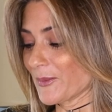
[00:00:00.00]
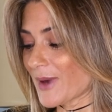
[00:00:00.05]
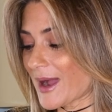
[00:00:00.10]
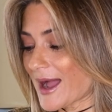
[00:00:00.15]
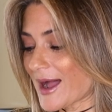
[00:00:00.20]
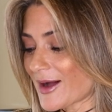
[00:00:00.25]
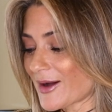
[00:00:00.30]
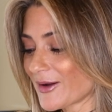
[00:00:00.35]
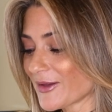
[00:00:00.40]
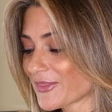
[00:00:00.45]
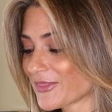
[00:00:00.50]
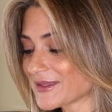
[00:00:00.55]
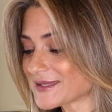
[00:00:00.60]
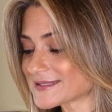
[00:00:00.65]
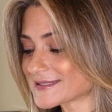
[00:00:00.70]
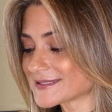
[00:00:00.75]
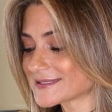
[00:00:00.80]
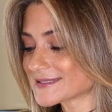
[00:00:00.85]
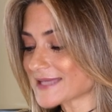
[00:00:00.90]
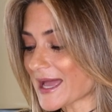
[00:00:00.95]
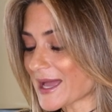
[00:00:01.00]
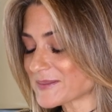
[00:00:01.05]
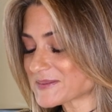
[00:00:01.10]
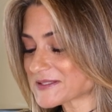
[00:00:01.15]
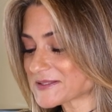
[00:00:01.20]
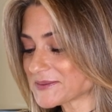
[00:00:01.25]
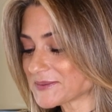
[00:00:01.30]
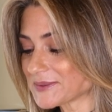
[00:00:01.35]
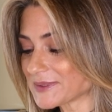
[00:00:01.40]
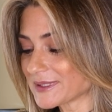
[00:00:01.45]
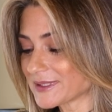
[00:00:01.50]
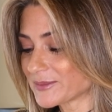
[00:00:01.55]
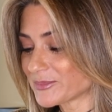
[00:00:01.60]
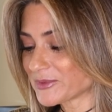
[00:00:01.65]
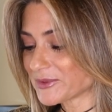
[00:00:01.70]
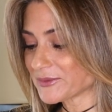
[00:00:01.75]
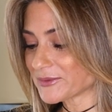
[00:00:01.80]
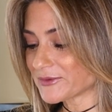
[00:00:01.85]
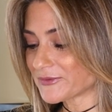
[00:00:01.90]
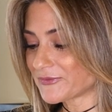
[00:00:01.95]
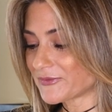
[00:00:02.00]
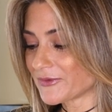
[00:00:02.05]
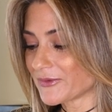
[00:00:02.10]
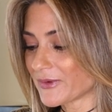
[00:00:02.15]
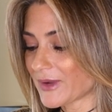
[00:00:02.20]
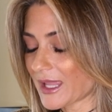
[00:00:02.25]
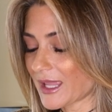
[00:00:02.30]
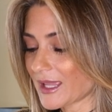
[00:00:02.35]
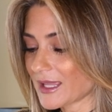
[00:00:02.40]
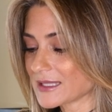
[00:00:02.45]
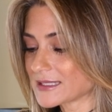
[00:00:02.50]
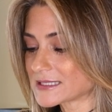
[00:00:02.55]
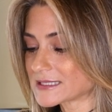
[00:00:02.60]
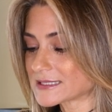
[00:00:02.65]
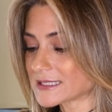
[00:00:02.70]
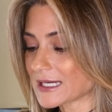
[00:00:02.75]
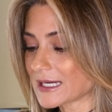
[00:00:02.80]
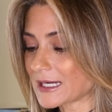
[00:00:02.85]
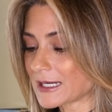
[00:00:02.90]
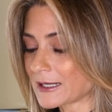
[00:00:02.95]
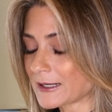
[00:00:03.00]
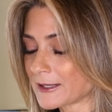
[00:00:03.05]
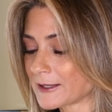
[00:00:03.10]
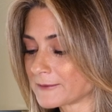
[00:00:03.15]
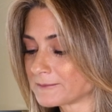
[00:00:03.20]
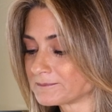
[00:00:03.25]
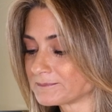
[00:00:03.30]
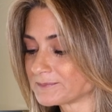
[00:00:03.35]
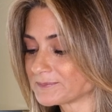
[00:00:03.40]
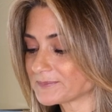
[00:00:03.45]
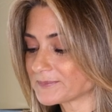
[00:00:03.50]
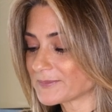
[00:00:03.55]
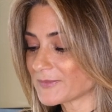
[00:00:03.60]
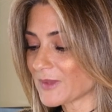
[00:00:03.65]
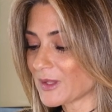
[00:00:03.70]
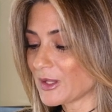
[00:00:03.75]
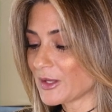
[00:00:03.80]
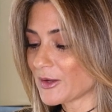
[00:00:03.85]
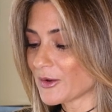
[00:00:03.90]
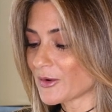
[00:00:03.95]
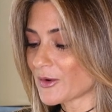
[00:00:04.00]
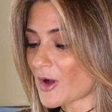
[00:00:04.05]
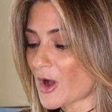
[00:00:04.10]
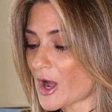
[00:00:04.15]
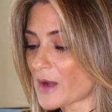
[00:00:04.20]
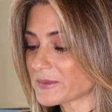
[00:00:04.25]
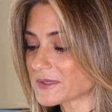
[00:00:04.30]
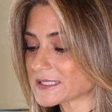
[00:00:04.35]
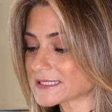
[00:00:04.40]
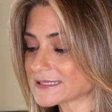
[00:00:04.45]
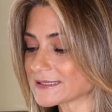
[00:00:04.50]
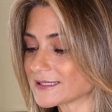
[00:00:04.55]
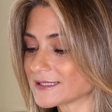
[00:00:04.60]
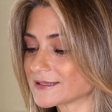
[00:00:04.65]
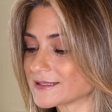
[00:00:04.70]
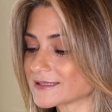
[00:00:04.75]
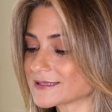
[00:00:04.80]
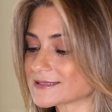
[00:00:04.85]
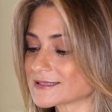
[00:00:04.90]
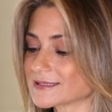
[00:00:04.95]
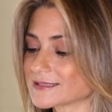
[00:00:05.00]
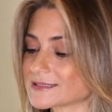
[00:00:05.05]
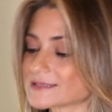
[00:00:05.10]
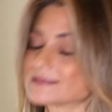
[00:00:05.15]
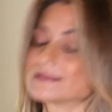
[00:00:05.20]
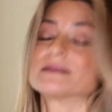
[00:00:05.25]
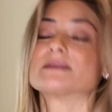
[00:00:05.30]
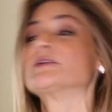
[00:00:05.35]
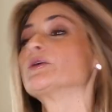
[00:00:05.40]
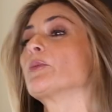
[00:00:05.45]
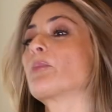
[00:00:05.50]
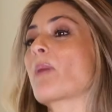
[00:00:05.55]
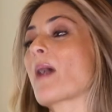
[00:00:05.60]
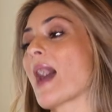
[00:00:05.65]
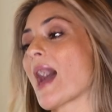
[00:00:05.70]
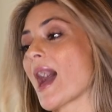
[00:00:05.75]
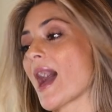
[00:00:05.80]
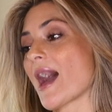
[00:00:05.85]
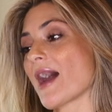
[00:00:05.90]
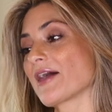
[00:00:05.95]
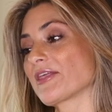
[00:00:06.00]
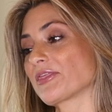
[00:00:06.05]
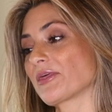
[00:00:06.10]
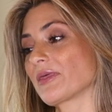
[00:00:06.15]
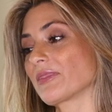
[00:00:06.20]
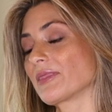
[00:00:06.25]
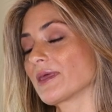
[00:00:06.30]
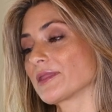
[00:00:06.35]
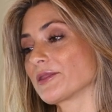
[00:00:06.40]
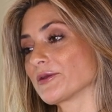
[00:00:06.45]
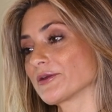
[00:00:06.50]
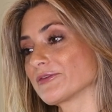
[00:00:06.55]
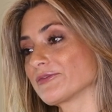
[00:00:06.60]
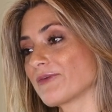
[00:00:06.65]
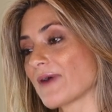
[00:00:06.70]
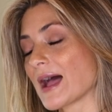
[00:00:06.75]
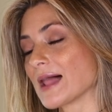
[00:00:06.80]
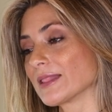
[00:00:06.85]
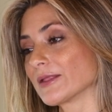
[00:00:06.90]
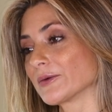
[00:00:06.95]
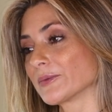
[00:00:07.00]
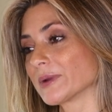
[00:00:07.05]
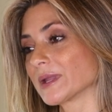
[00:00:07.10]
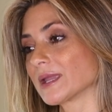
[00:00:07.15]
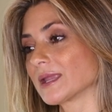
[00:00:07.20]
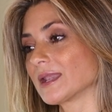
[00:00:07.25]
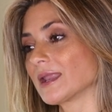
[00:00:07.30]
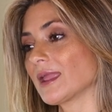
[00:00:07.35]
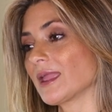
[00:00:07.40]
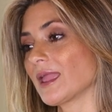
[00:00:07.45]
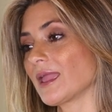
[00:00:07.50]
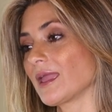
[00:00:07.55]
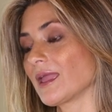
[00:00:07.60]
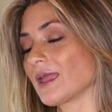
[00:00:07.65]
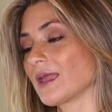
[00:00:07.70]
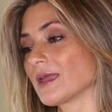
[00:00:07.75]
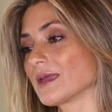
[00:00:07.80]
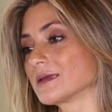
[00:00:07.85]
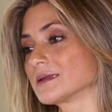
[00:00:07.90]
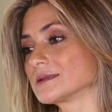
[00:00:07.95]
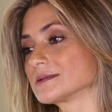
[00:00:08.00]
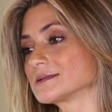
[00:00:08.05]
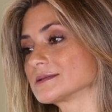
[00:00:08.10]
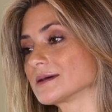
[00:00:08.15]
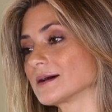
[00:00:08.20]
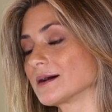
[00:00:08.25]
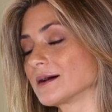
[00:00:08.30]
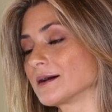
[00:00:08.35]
Wow, this is absolutely beautiful. And, um, you know, obviously, this is the new path that you're following and